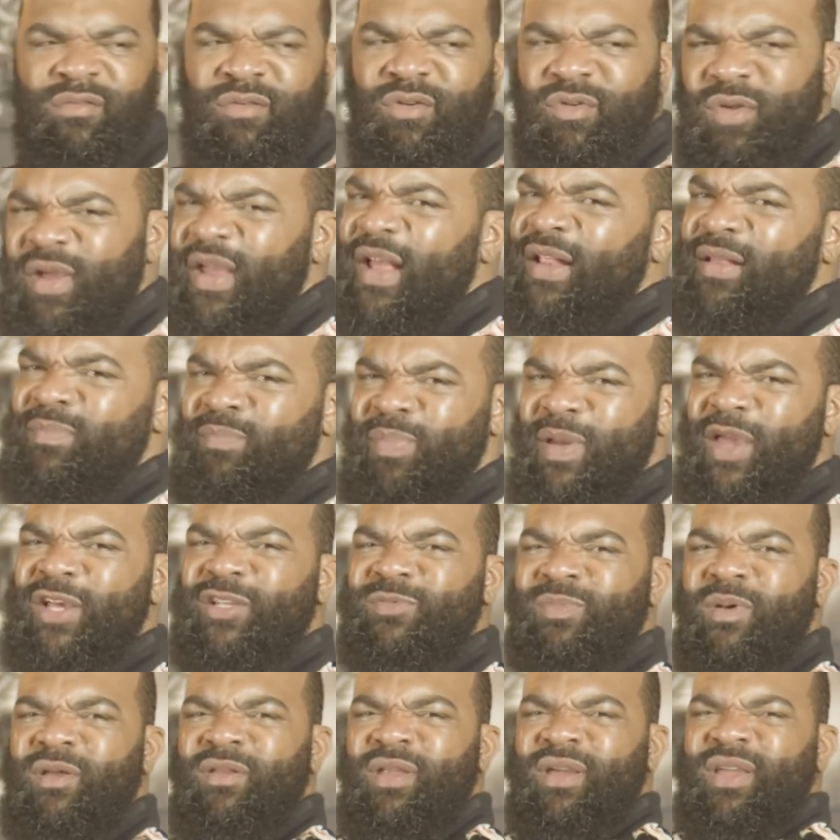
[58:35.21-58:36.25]
He got the
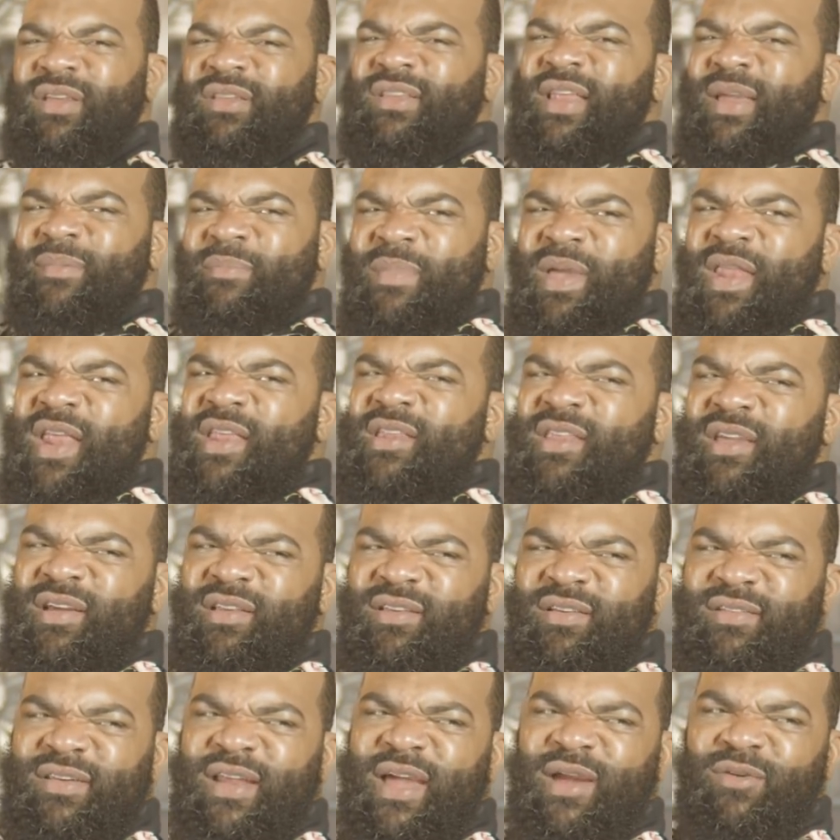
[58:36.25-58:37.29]
baseball look. He's like, man, that
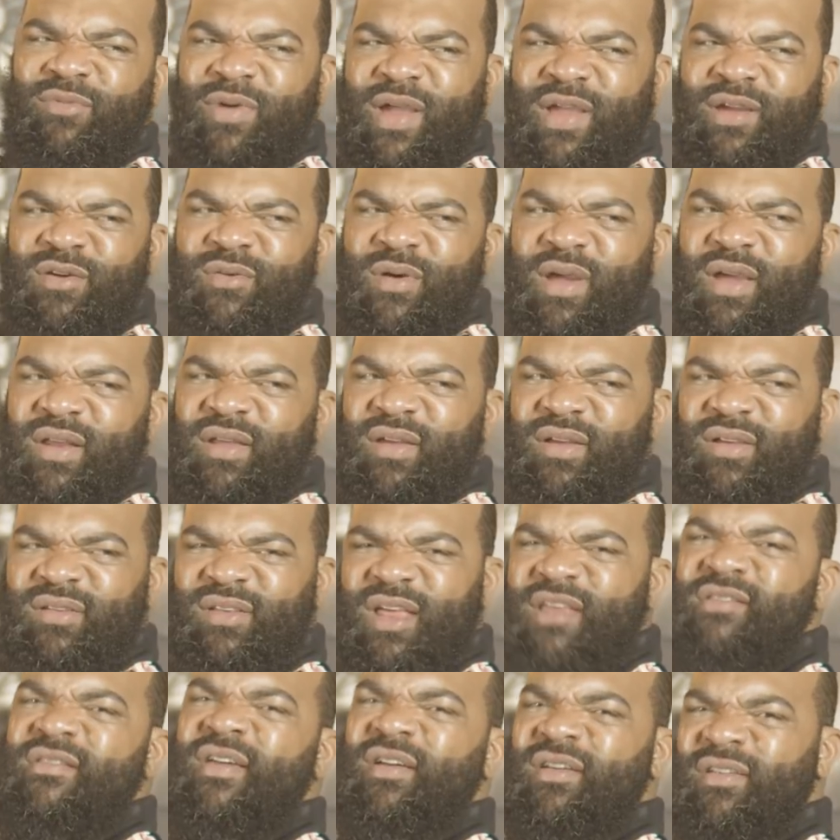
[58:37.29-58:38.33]
nigga look like Ray Grady.
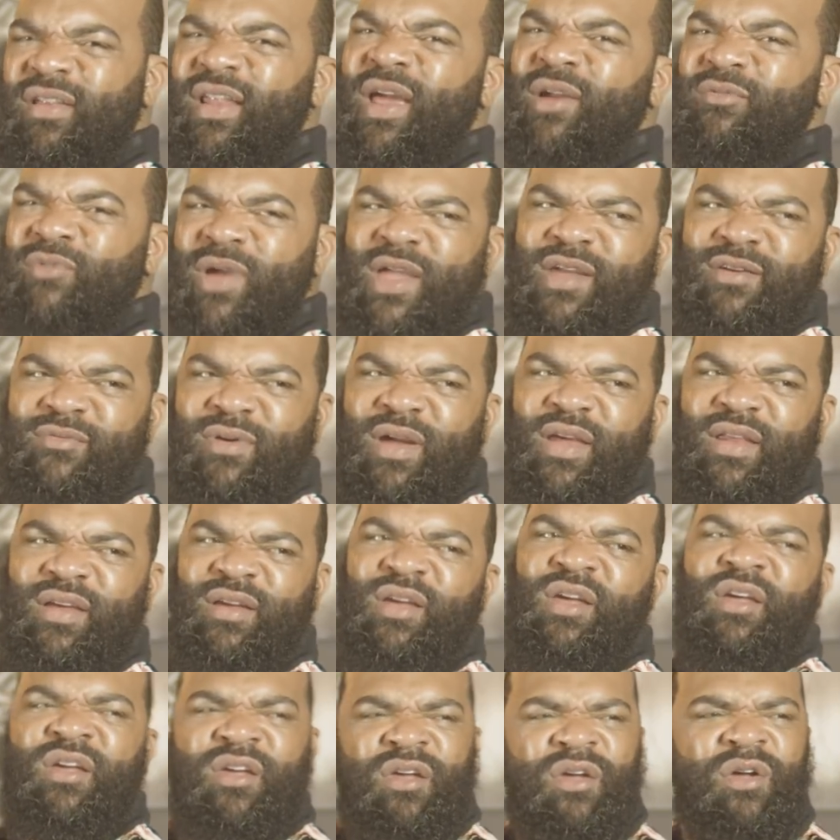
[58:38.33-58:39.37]
That nigga look like Ray Grady.
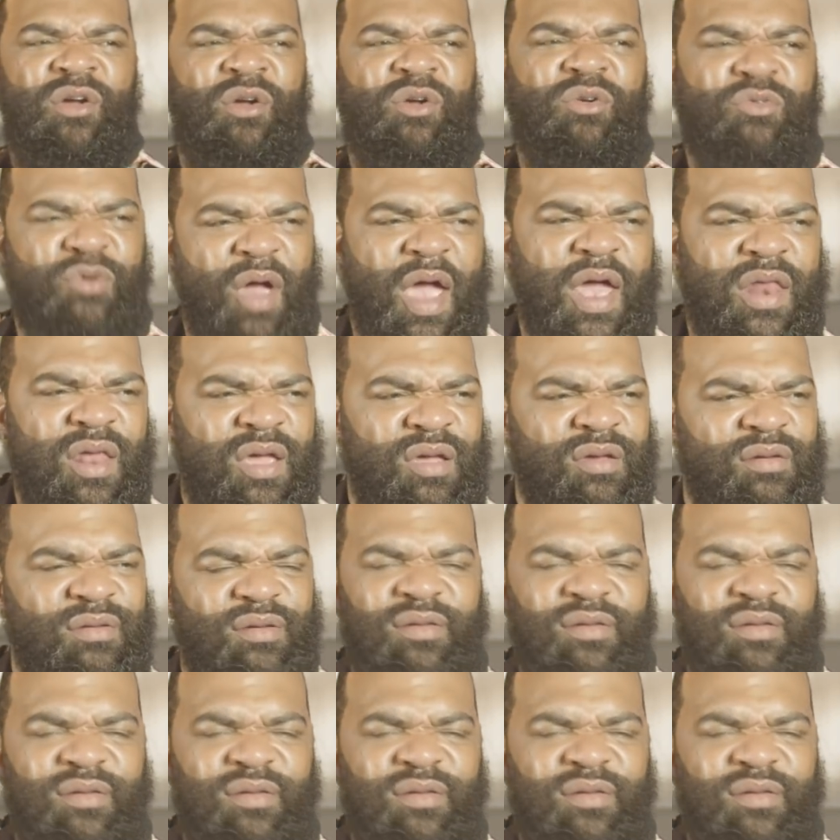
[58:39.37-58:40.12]
Grady?